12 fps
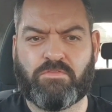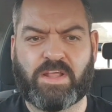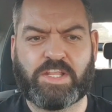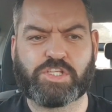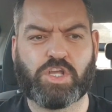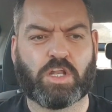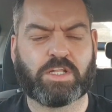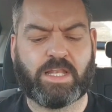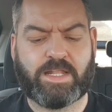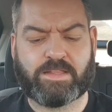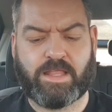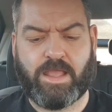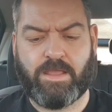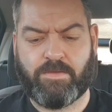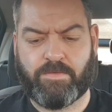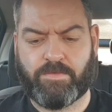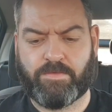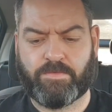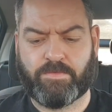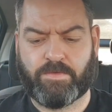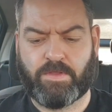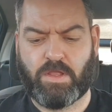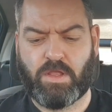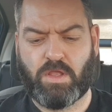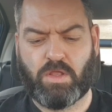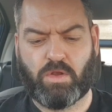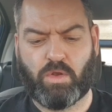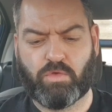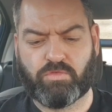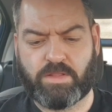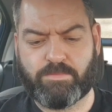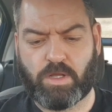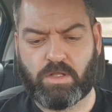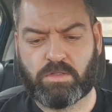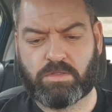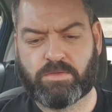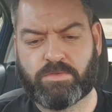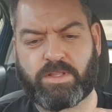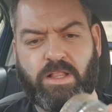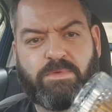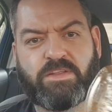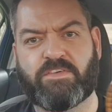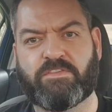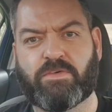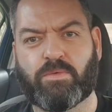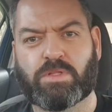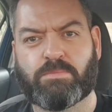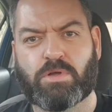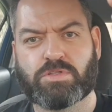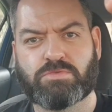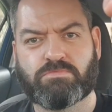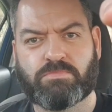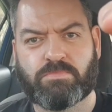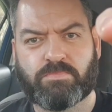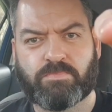Very solid lid there. Lovely bottle. A little bit of info at the bottom.